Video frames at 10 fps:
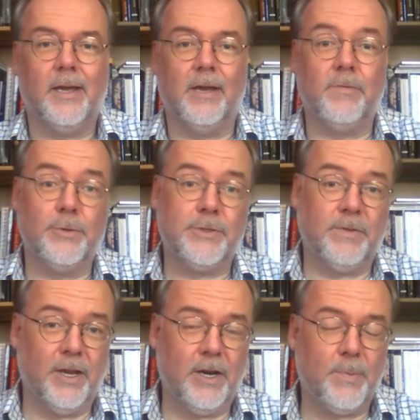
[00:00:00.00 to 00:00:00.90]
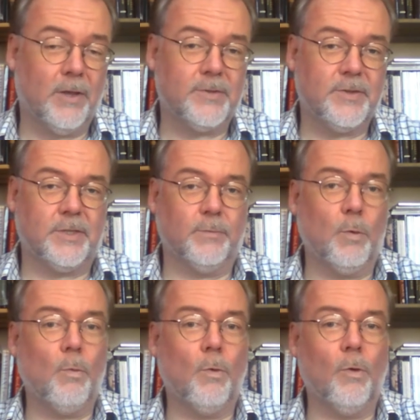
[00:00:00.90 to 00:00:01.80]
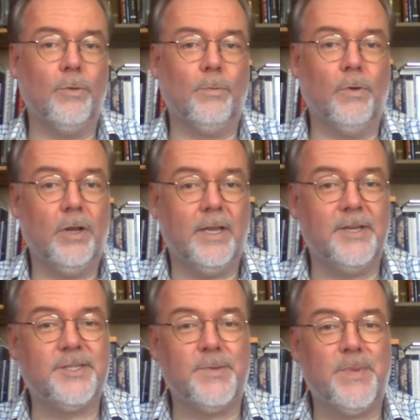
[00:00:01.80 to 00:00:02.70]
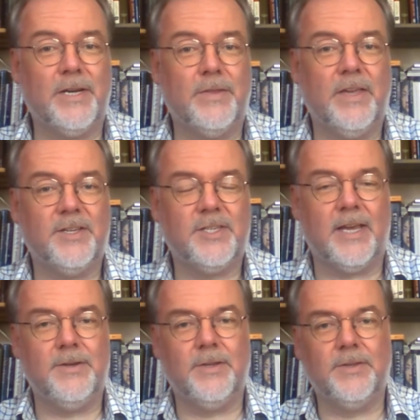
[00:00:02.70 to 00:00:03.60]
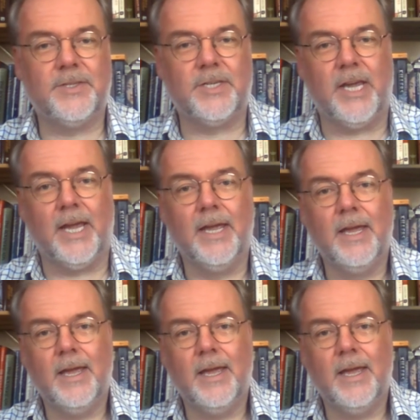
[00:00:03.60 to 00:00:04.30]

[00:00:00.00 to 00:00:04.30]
Uh, for much of the early part of the Civil War, the Royalists had been in the ascendancy